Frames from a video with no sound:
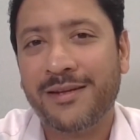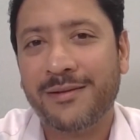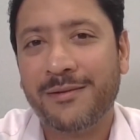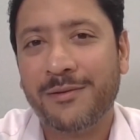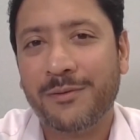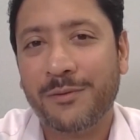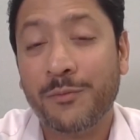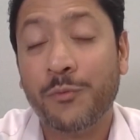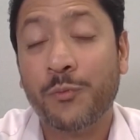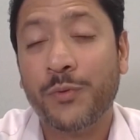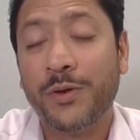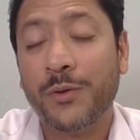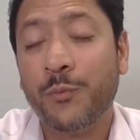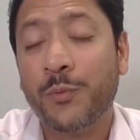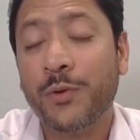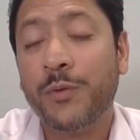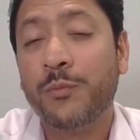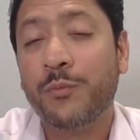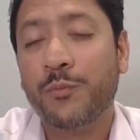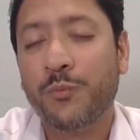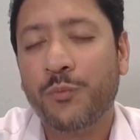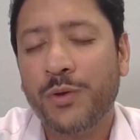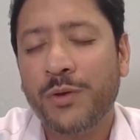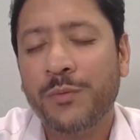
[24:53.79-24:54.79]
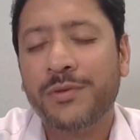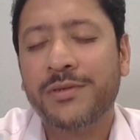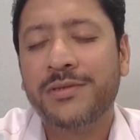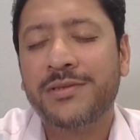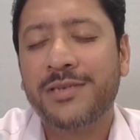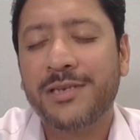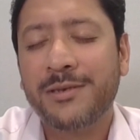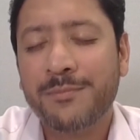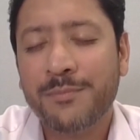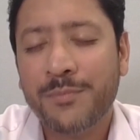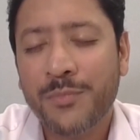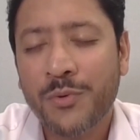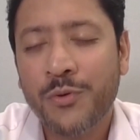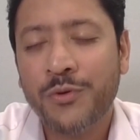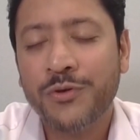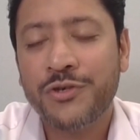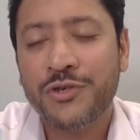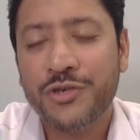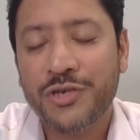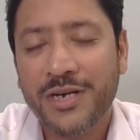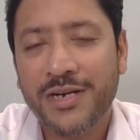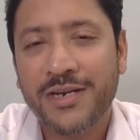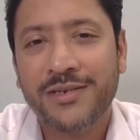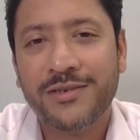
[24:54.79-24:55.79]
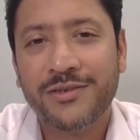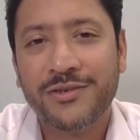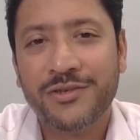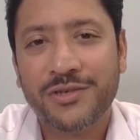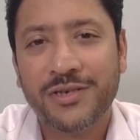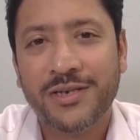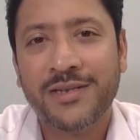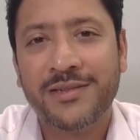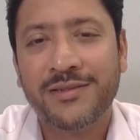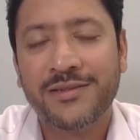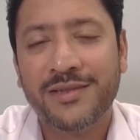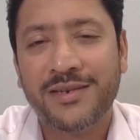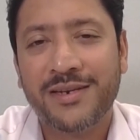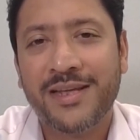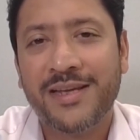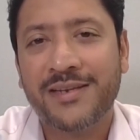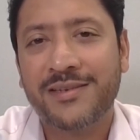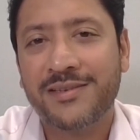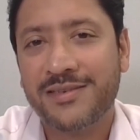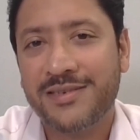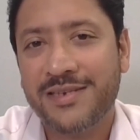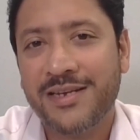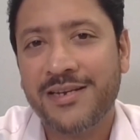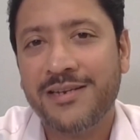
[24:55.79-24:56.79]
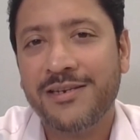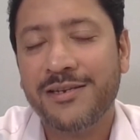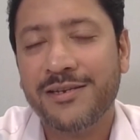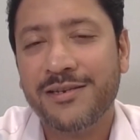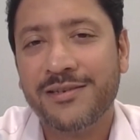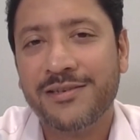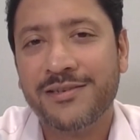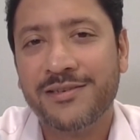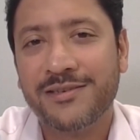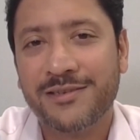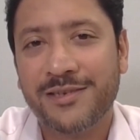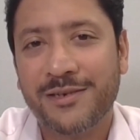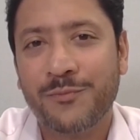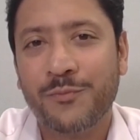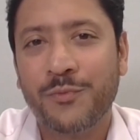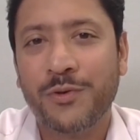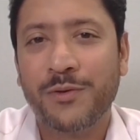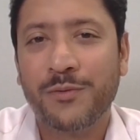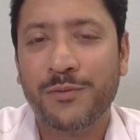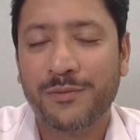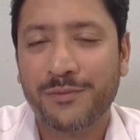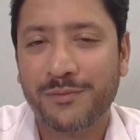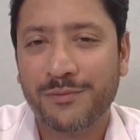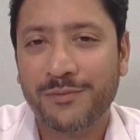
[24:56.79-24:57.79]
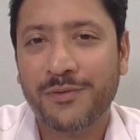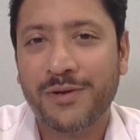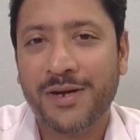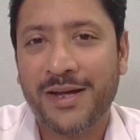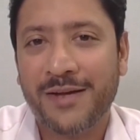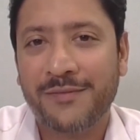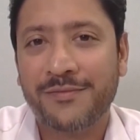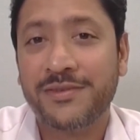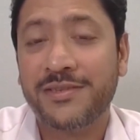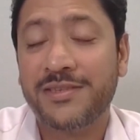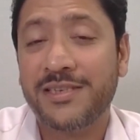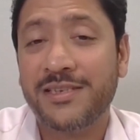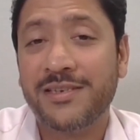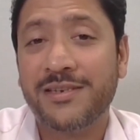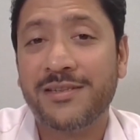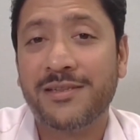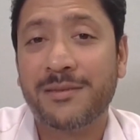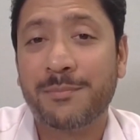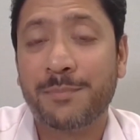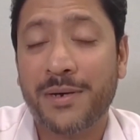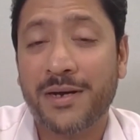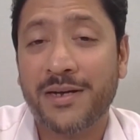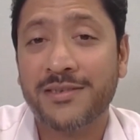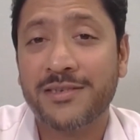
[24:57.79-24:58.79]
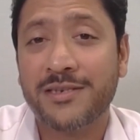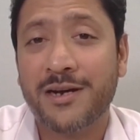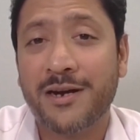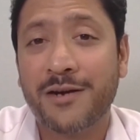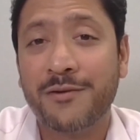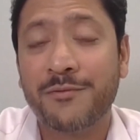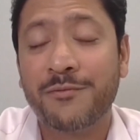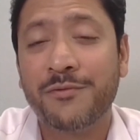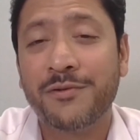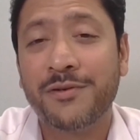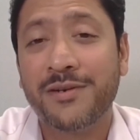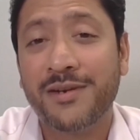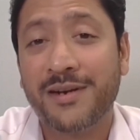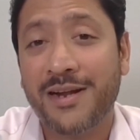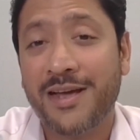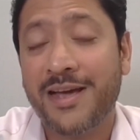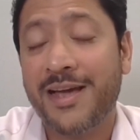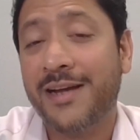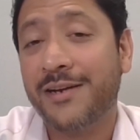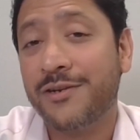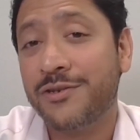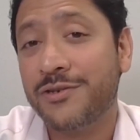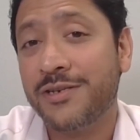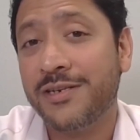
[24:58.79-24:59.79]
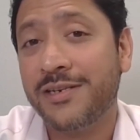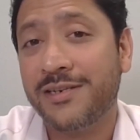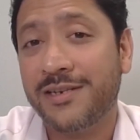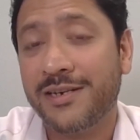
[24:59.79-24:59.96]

We will see more change in the next 10 years than we have seen in the past 100, and I actually